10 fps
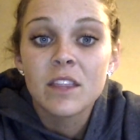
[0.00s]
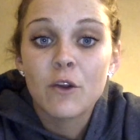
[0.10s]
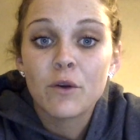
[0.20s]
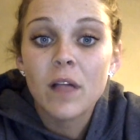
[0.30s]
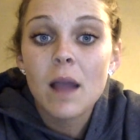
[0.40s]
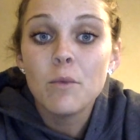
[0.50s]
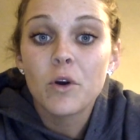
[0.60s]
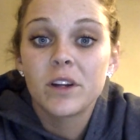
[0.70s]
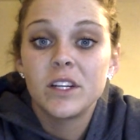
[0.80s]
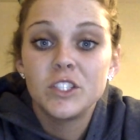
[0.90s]
They rely
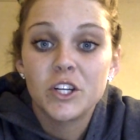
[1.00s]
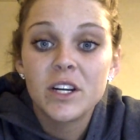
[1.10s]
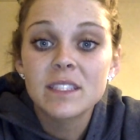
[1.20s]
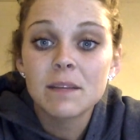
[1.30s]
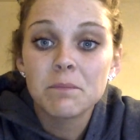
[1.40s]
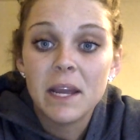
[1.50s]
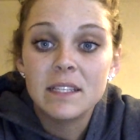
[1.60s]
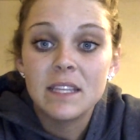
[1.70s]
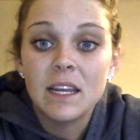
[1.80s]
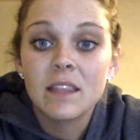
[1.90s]
more on endurance and
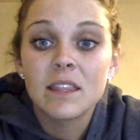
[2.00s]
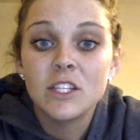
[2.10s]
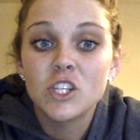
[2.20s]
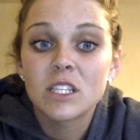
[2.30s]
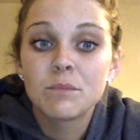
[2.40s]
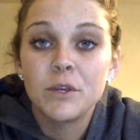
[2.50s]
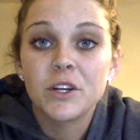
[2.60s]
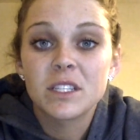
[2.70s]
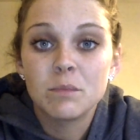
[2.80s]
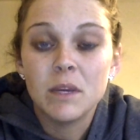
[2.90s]
pacing than just
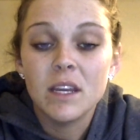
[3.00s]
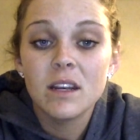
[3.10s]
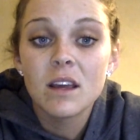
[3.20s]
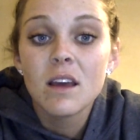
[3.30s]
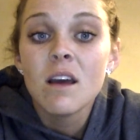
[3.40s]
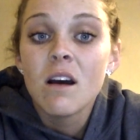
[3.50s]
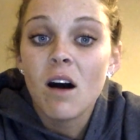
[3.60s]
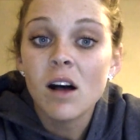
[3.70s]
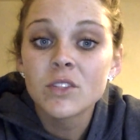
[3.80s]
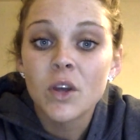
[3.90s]
pure speed.
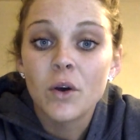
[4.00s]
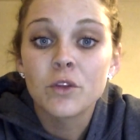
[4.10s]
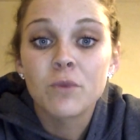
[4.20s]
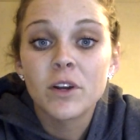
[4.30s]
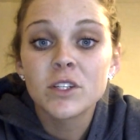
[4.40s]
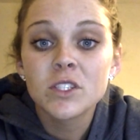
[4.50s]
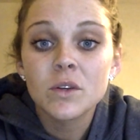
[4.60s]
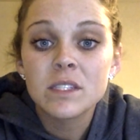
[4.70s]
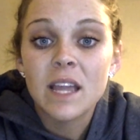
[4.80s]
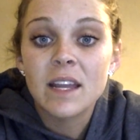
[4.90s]
Also, the runners
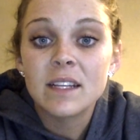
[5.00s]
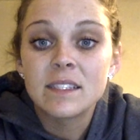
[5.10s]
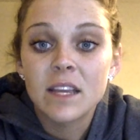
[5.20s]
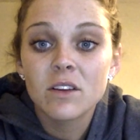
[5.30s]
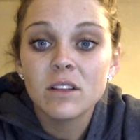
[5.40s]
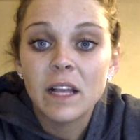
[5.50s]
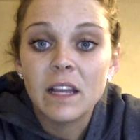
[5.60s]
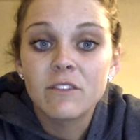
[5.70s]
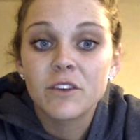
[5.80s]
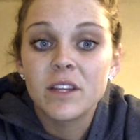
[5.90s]
don't stay in a single
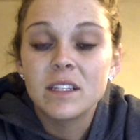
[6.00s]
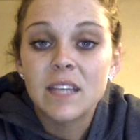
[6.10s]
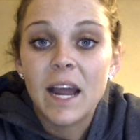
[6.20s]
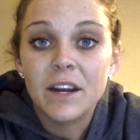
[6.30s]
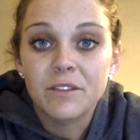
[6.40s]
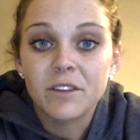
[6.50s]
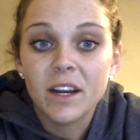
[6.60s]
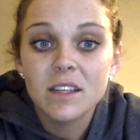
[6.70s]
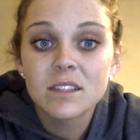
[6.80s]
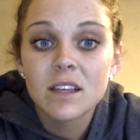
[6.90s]
lane for the entire
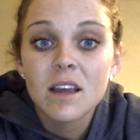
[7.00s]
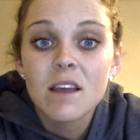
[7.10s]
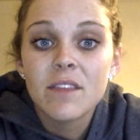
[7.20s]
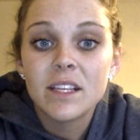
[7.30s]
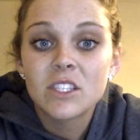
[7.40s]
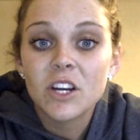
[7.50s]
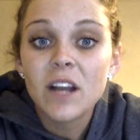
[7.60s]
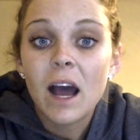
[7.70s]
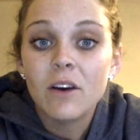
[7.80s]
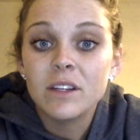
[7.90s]
race. They start
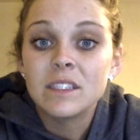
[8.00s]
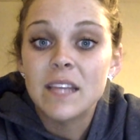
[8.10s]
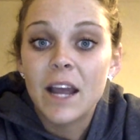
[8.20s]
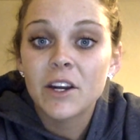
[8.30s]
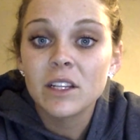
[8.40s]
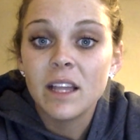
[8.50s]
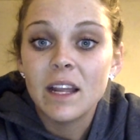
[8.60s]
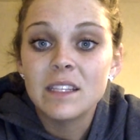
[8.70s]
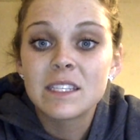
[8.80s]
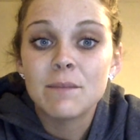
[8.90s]
out in staggered
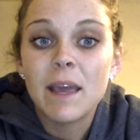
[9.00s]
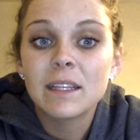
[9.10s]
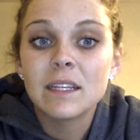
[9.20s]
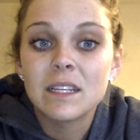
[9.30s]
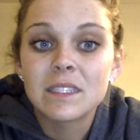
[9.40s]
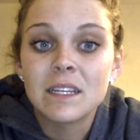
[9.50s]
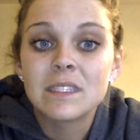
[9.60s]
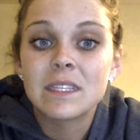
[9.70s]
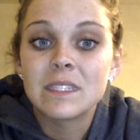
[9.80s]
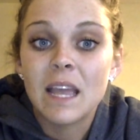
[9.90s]
lanes to make the
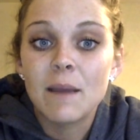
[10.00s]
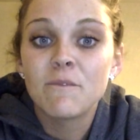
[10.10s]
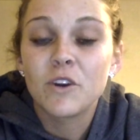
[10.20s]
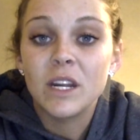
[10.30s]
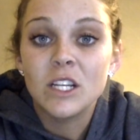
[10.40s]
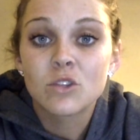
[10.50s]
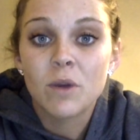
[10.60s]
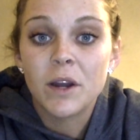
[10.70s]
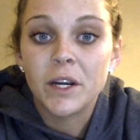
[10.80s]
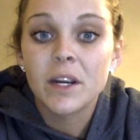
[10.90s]
distance the same for each
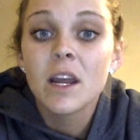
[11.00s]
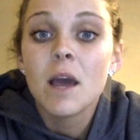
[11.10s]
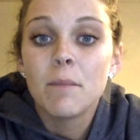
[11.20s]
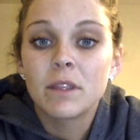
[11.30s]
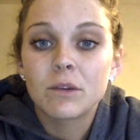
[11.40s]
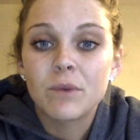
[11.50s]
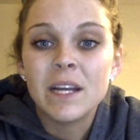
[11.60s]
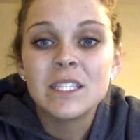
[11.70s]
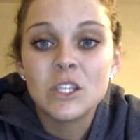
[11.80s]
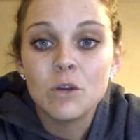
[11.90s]
runner, but the
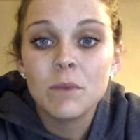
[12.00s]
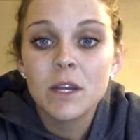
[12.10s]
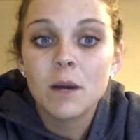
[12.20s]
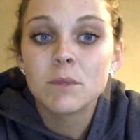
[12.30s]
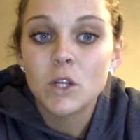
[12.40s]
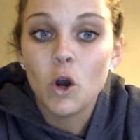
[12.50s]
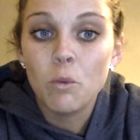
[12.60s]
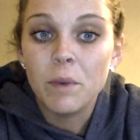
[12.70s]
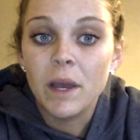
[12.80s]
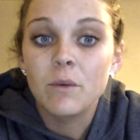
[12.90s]
race soon becomes
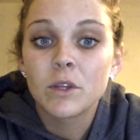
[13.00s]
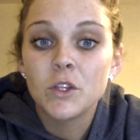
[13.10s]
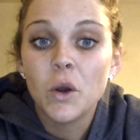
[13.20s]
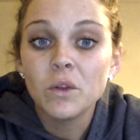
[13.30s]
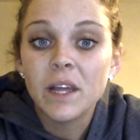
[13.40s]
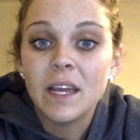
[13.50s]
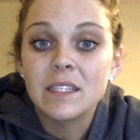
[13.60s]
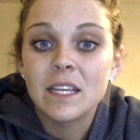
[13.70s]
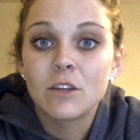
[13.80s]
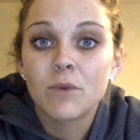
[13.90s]
open with no lanes
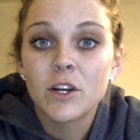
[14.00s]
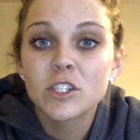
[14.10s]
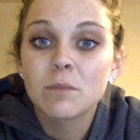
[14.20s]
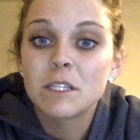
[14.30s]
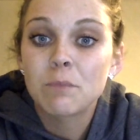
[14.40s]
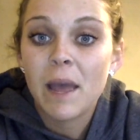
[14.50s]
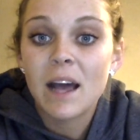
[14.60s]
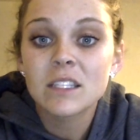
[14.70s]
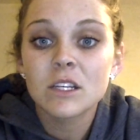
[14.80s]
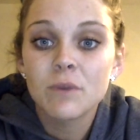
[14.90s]
and the runners must
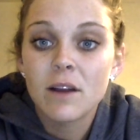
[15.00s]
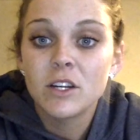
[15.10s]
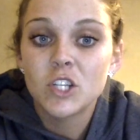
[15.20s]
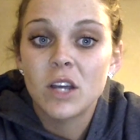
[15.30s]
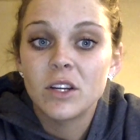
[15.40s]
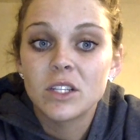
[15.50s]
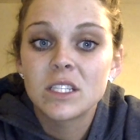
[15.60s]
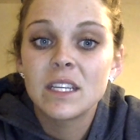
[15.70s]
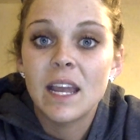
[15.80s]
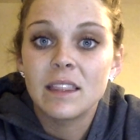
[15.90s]
pass around each other to
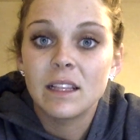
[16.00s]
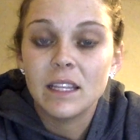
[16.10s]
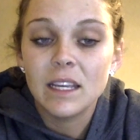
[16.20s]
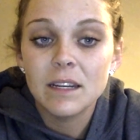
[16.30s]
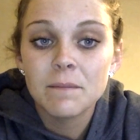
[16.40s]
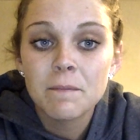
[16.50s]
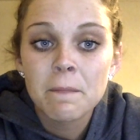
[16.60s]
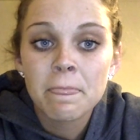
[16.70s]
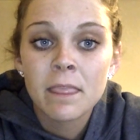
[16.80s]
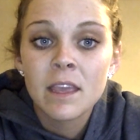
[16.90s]
gain the lead.
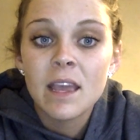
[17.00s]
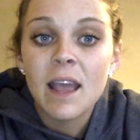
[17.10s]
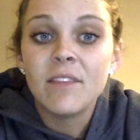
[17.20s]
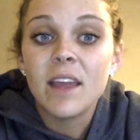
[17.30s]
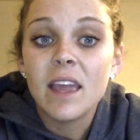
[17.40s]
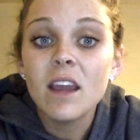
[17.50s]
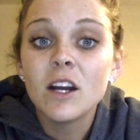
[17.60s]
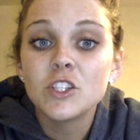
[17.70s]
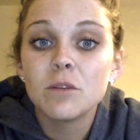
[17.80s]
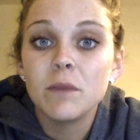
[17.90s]
In the
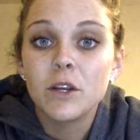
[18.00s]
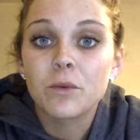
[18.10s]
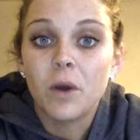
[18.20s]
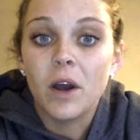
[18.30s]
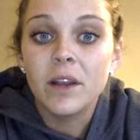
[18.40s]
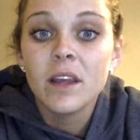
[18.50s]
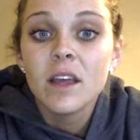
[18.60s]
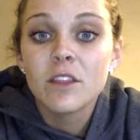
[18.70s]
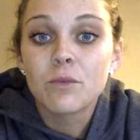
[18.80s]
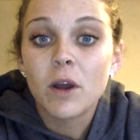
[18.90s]
800-meter run,
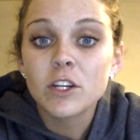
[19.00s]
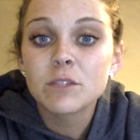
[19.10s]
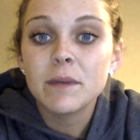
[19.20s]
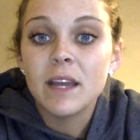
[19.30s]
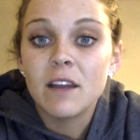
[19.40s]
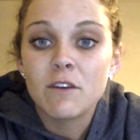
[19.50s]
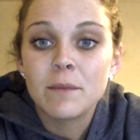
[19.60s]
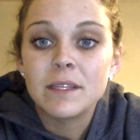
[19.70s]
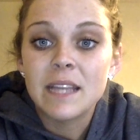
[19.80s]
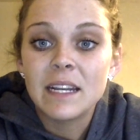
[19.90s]
the runners begin from
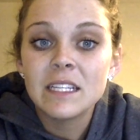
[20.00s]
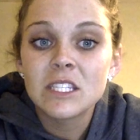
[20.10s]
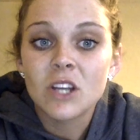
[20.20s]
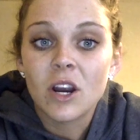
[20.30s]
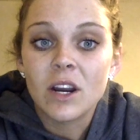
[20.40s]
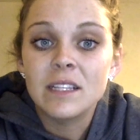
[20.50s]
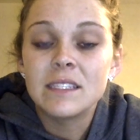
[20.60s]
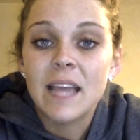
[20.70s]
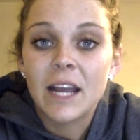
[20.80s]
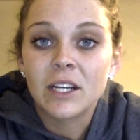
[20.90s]
a standing start in
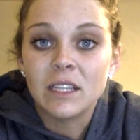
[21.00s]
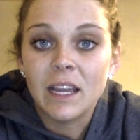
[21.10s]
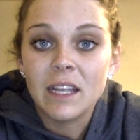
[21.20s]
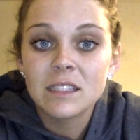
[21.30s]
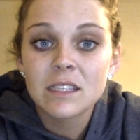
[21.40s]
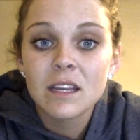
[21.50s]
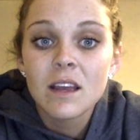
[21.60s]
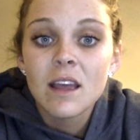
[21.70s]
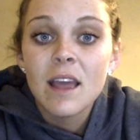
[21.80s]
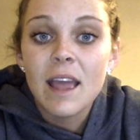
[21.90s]
staggered lanes.
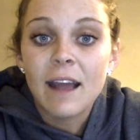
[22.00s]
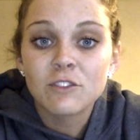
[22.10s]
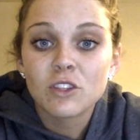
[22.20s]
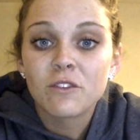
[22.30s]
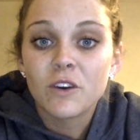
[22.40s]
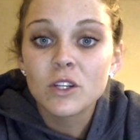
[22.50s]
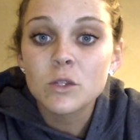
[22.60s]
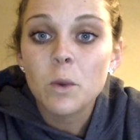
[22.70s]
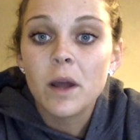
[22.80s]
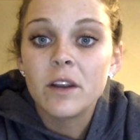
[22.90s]
After the first
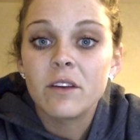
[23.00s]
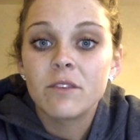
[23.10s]
run,